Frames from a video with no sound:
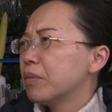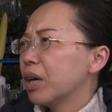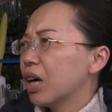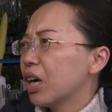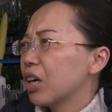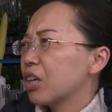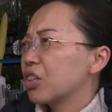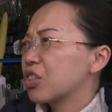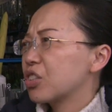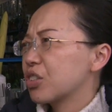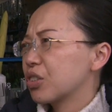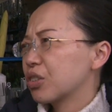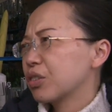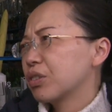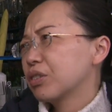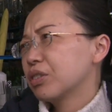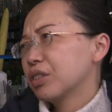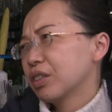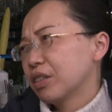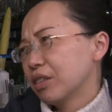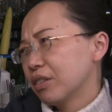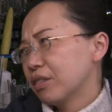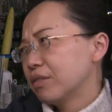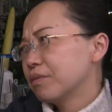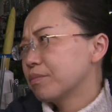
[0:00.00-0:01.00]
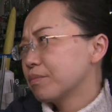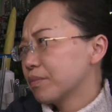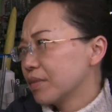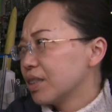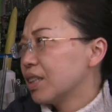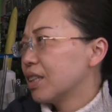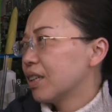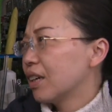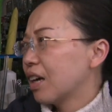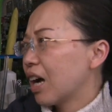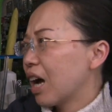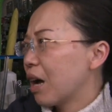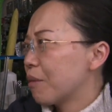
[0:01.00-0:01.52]
much, you know.
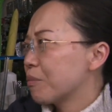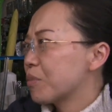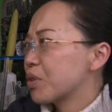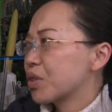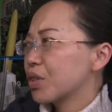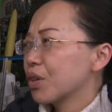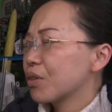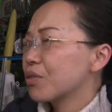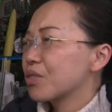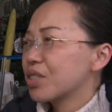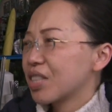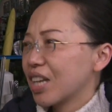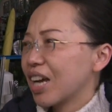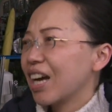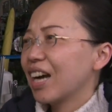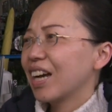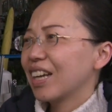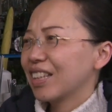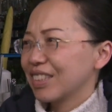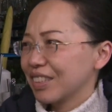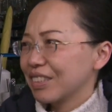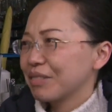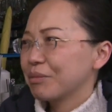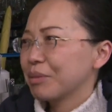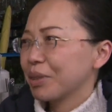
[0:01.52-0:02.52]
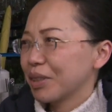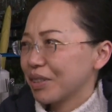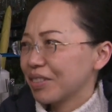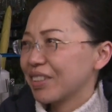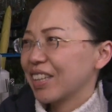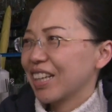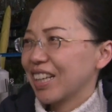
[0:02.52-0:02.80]
I'm so sad about